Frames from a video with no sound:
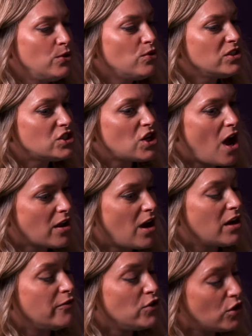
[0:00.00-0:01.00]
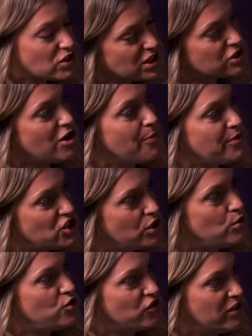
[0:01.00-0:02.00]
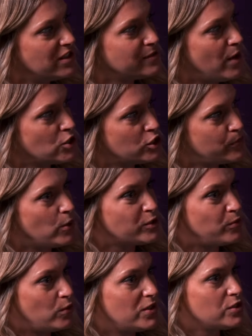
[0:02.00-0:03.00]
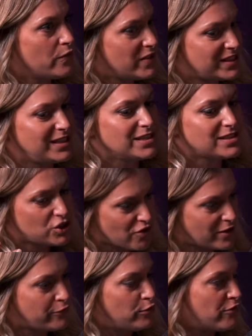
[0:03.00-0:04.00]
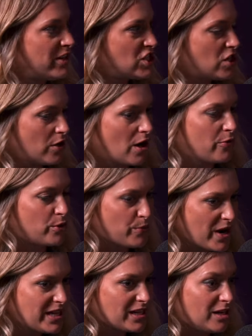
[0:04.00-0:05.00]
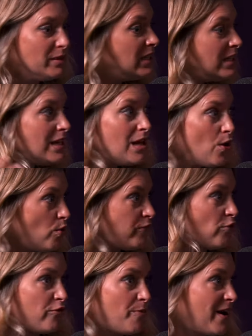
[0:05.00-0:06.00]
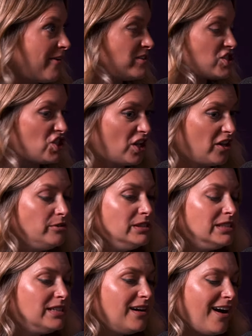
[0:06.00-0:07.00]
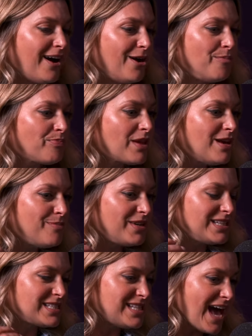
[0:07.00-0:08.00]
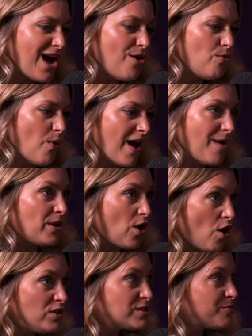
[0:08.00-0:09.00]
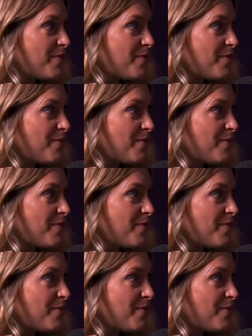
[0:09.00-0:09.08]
order to kind of not disrupt the children as much as possible, because obviously that's dreadful for any child going through a breakup. 100%. Awful for parents too. But it's now where, because